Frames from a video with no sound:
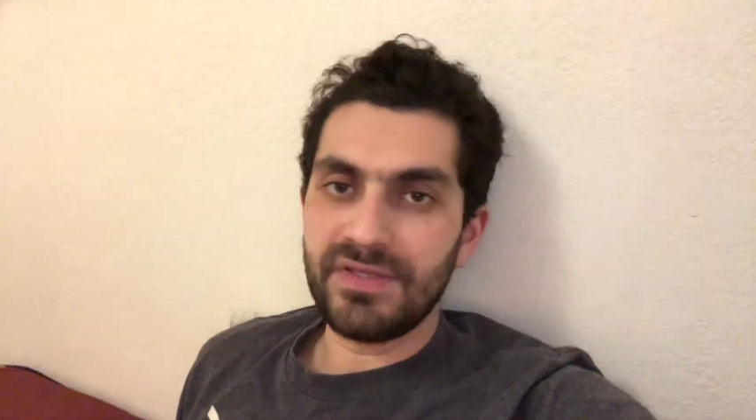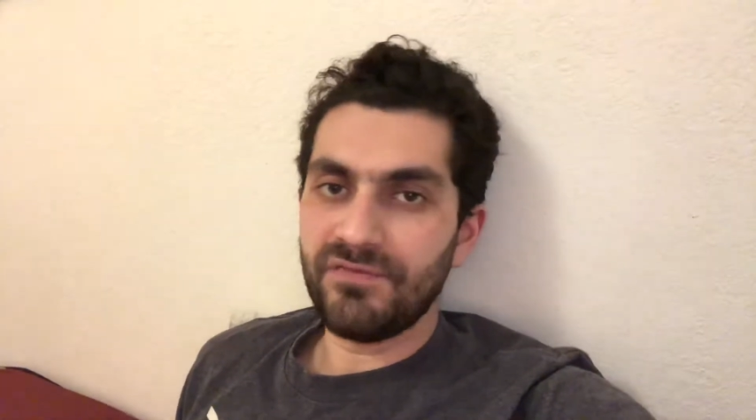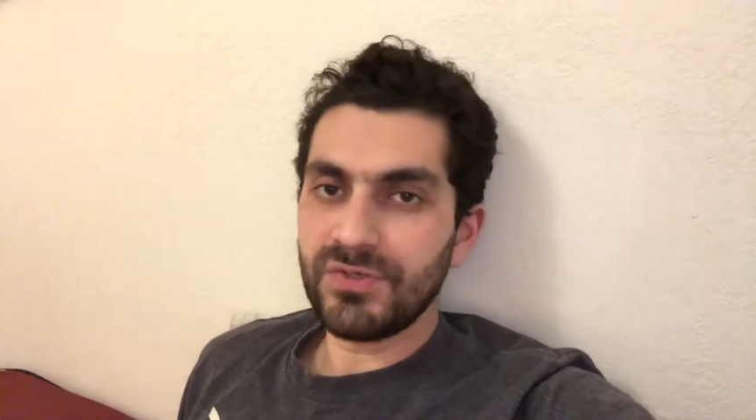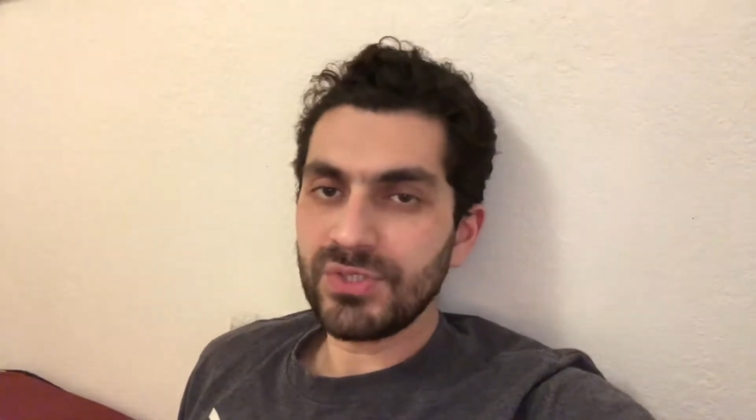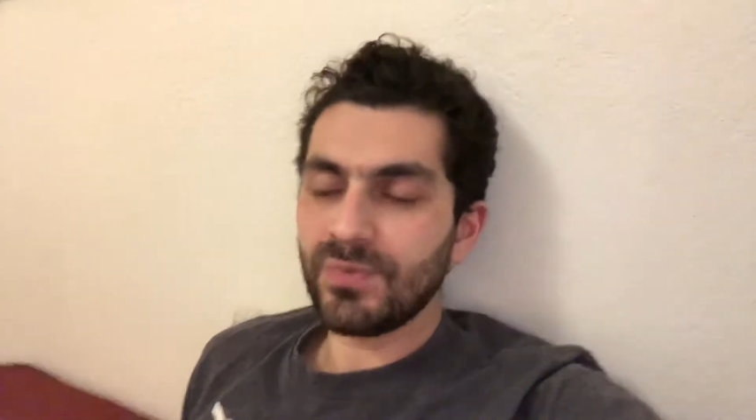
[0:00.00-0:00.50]
The
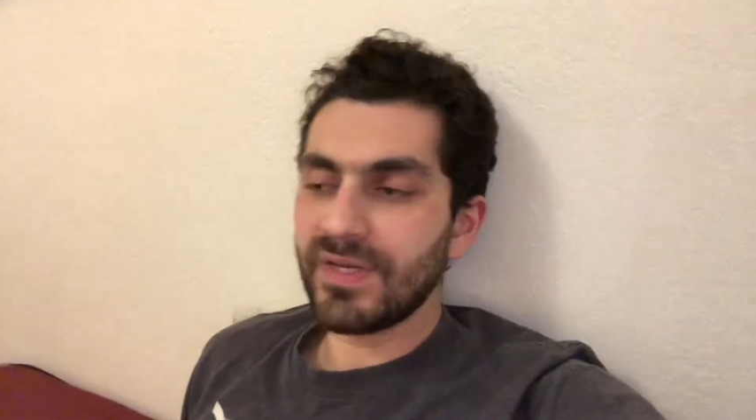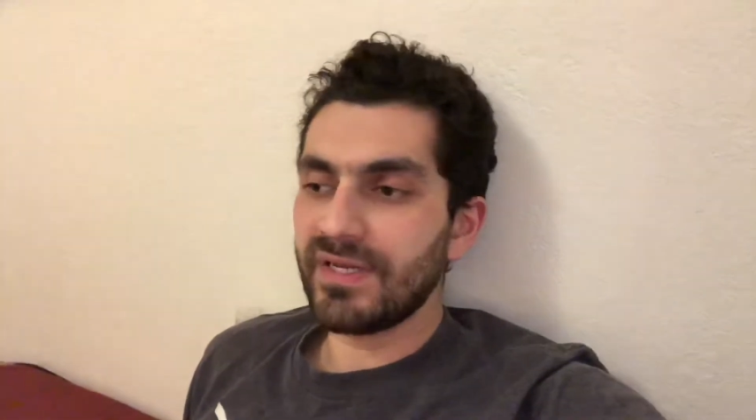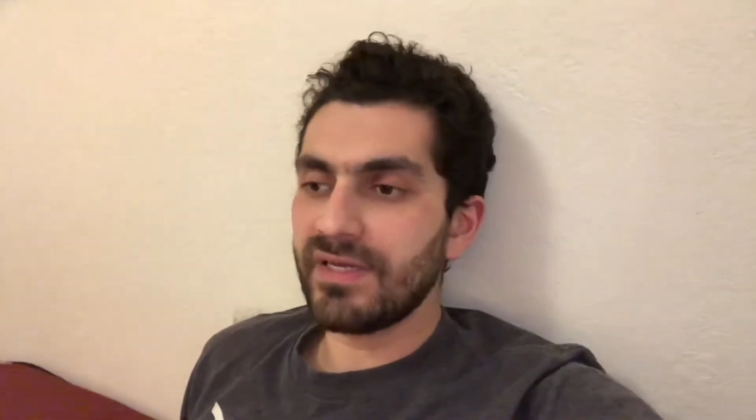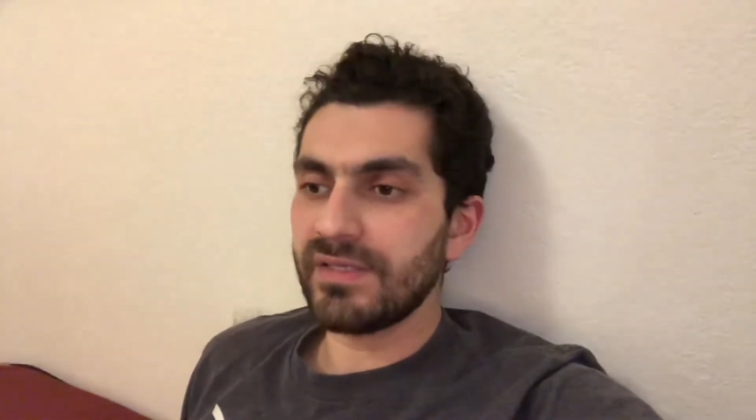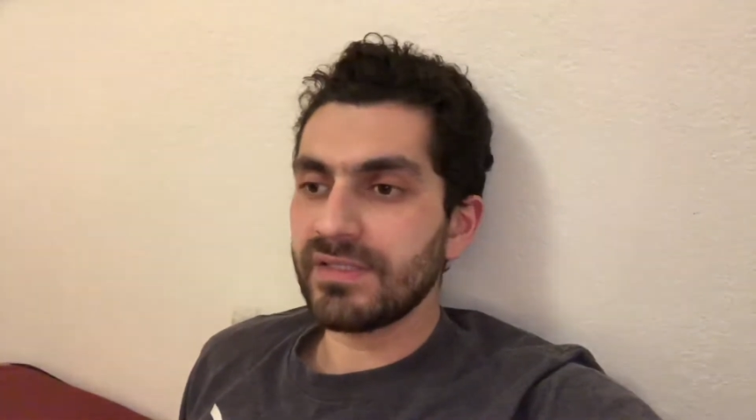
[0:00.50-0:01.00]
first one
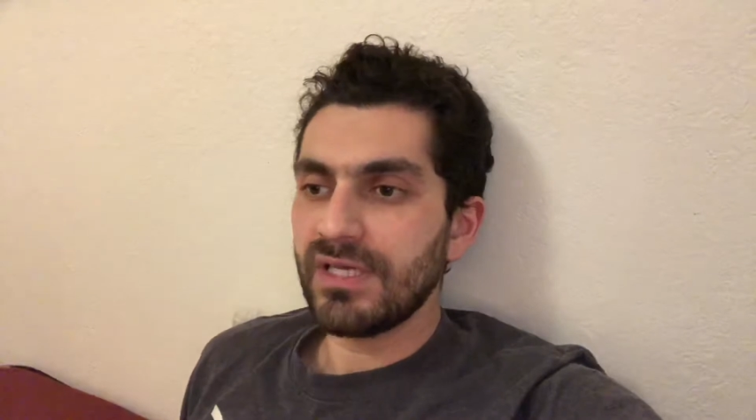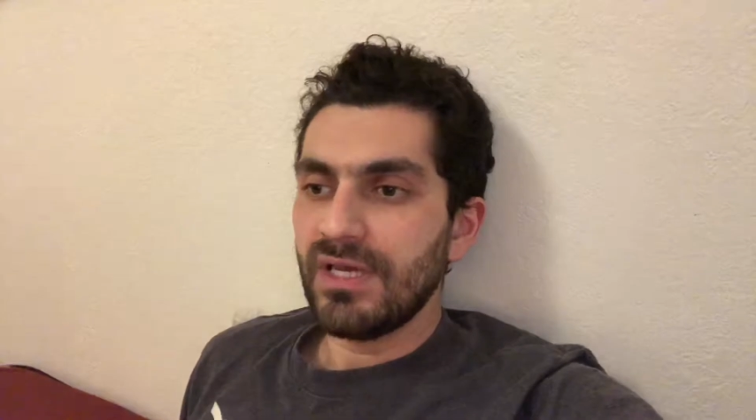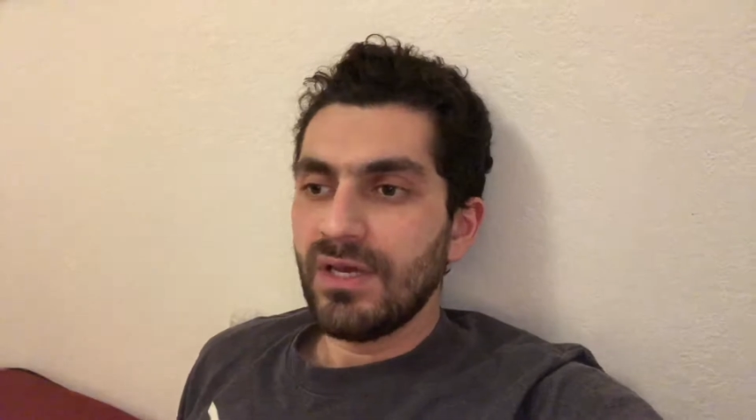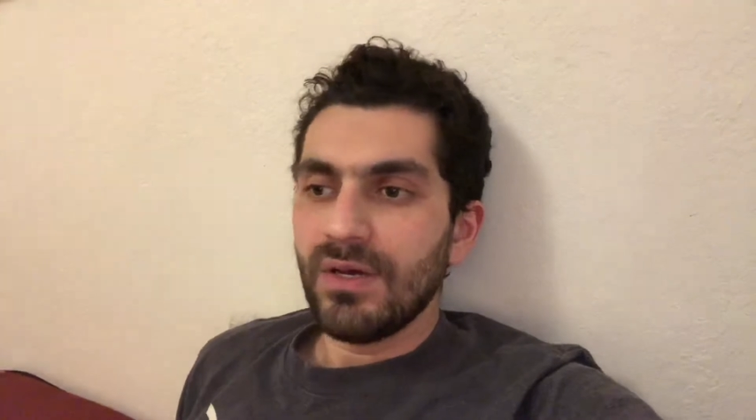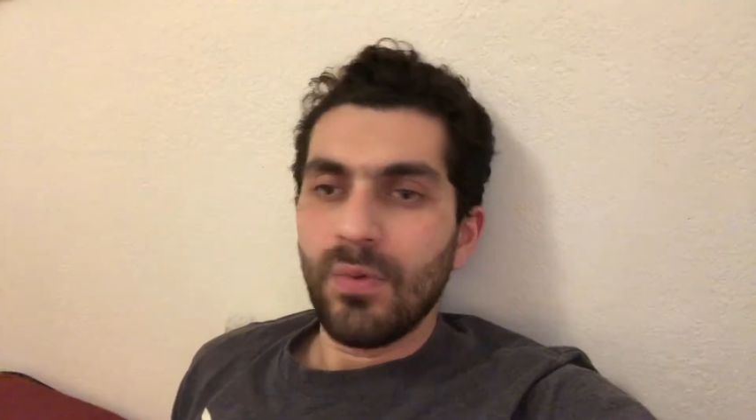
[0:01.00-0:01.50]
is
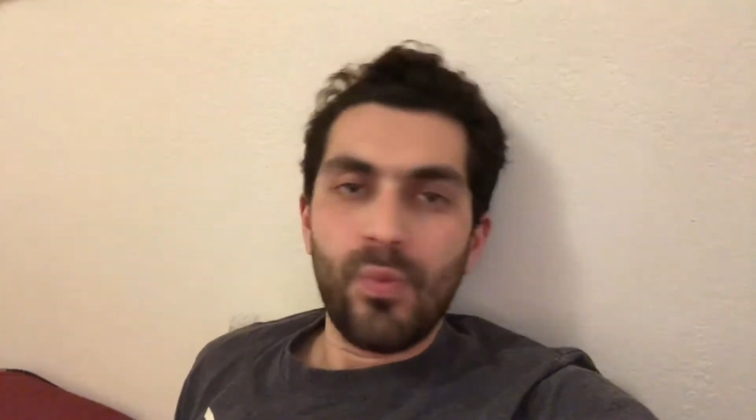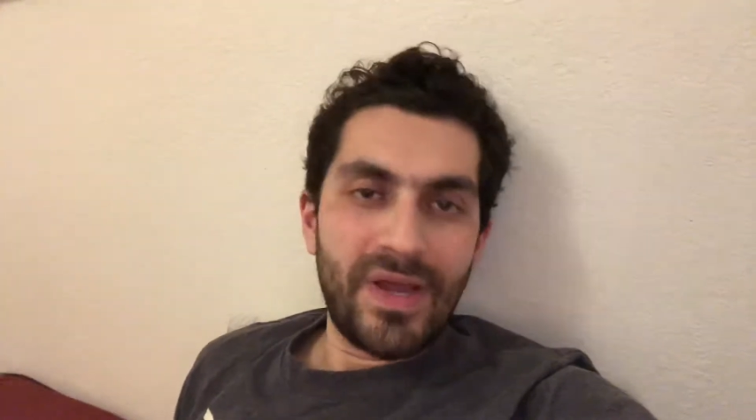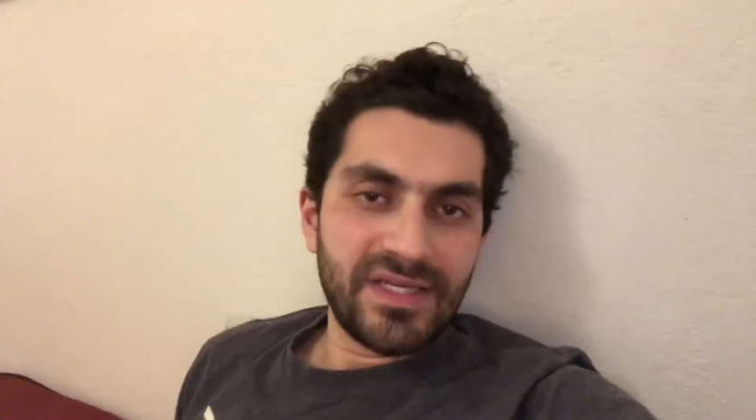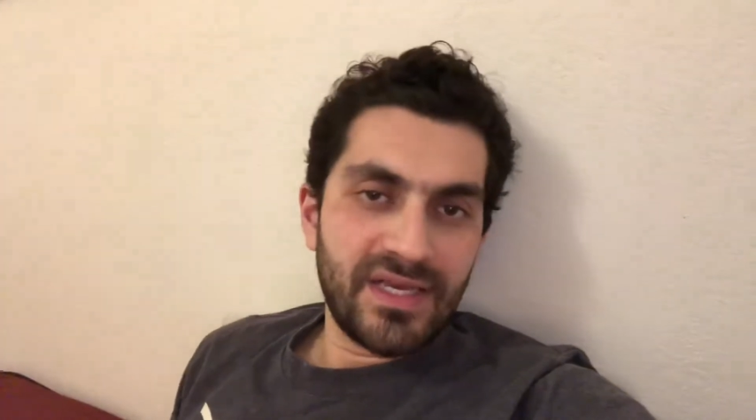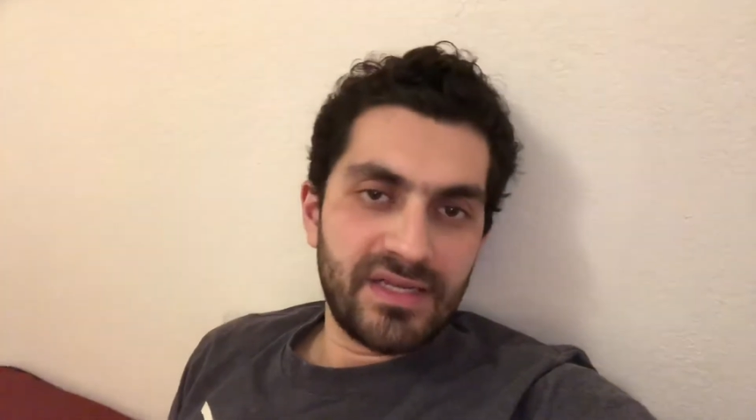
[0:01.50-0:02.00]

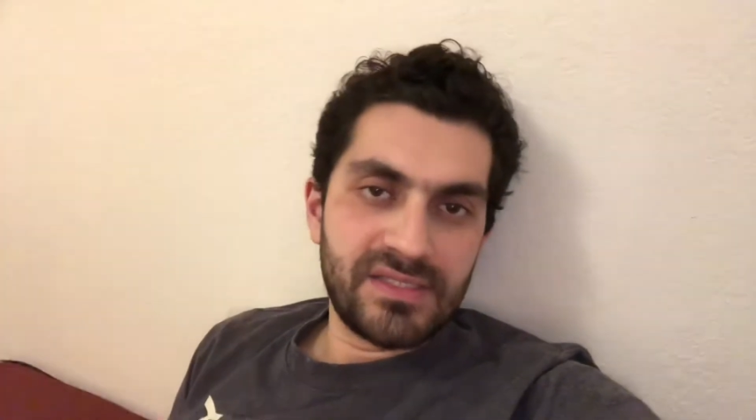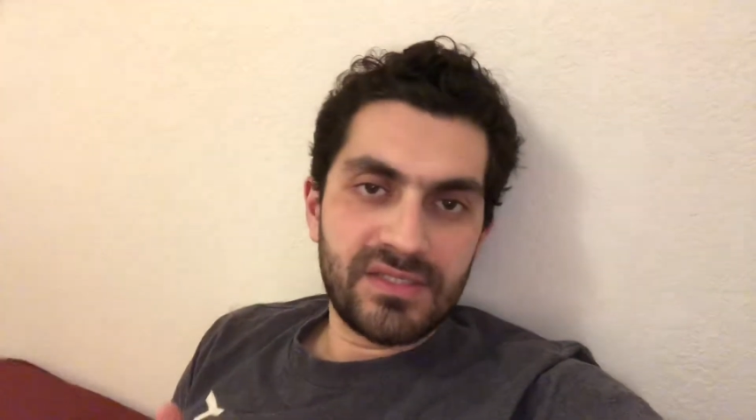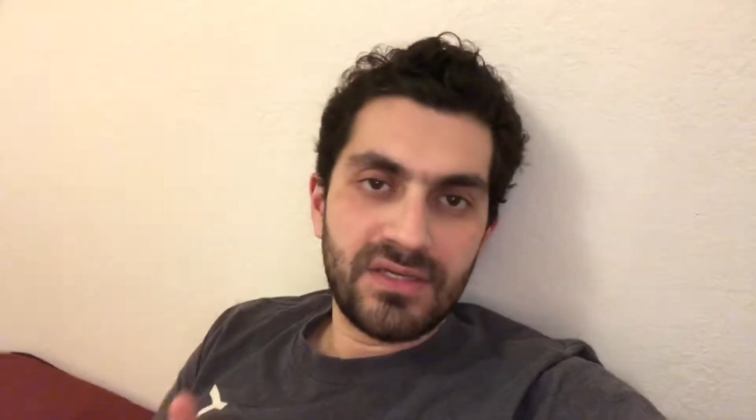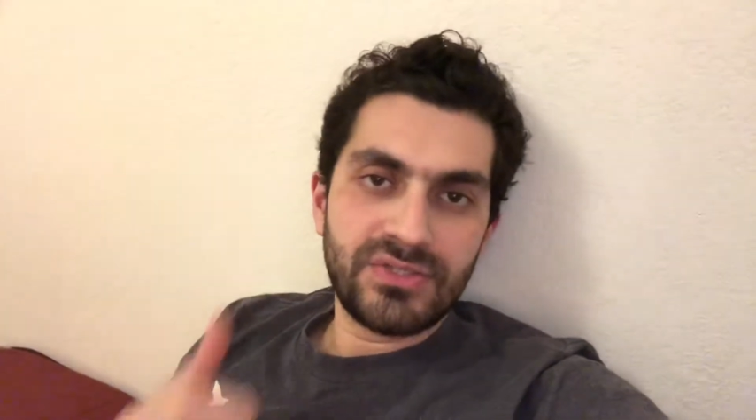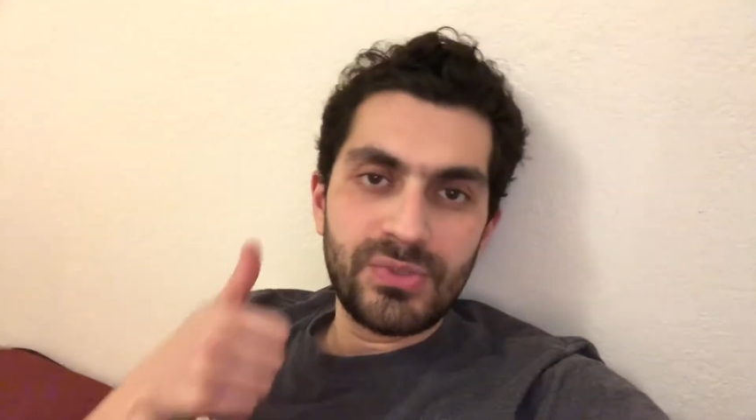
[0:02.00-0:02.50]
when can I
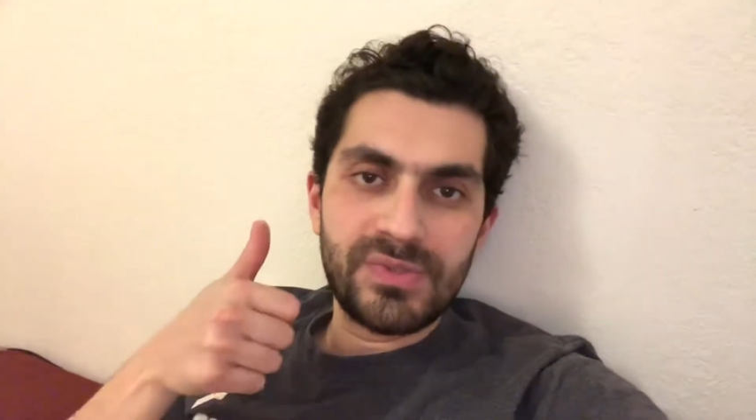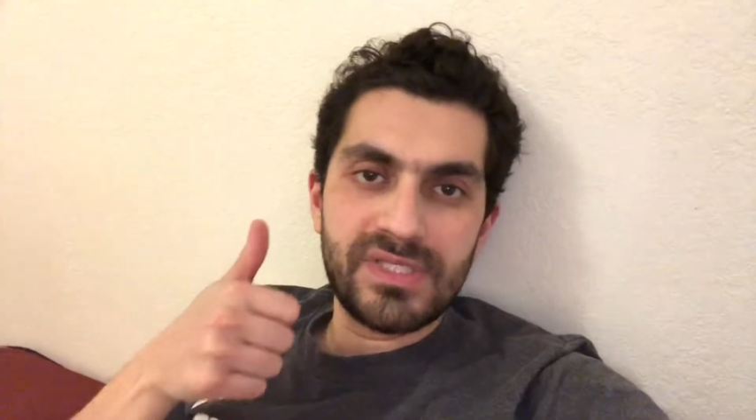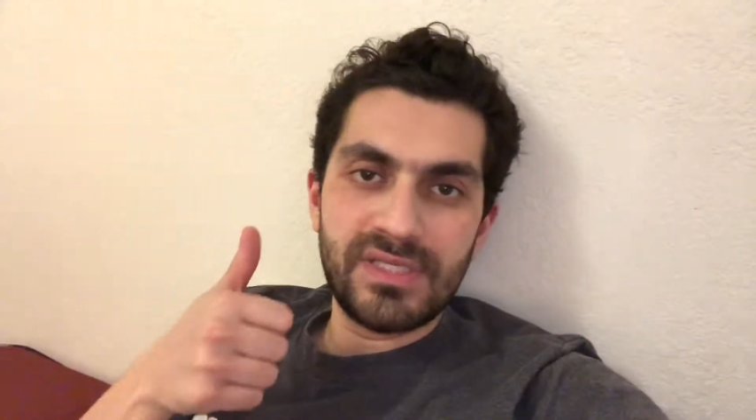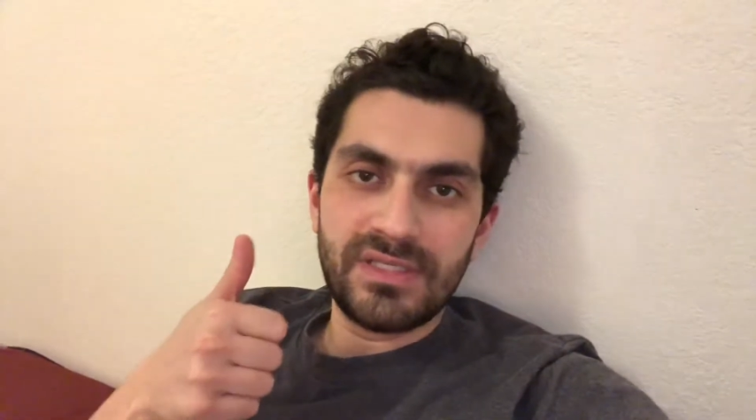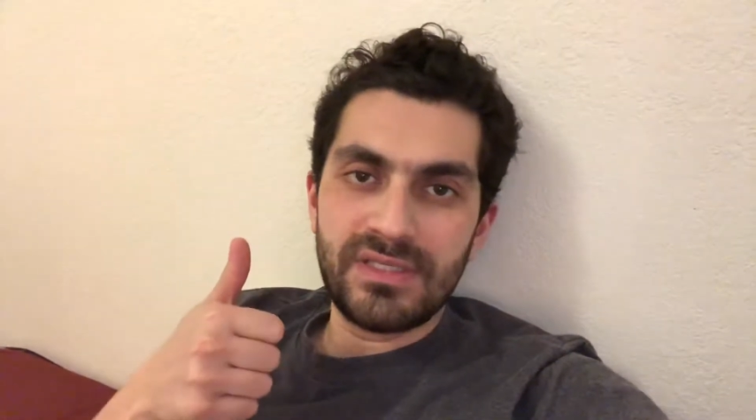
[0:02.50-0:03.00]
start
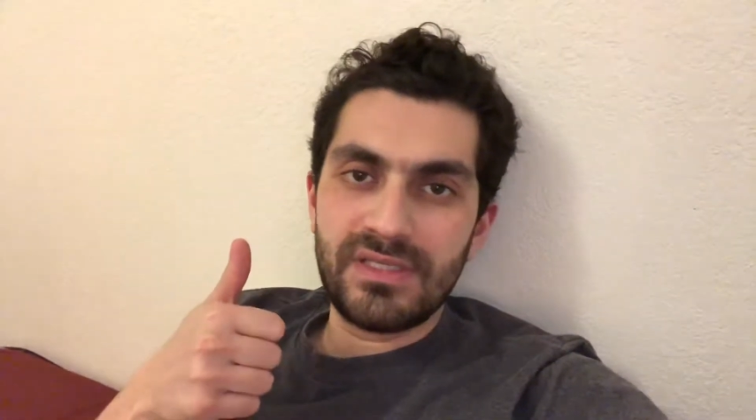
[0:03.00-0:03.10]
using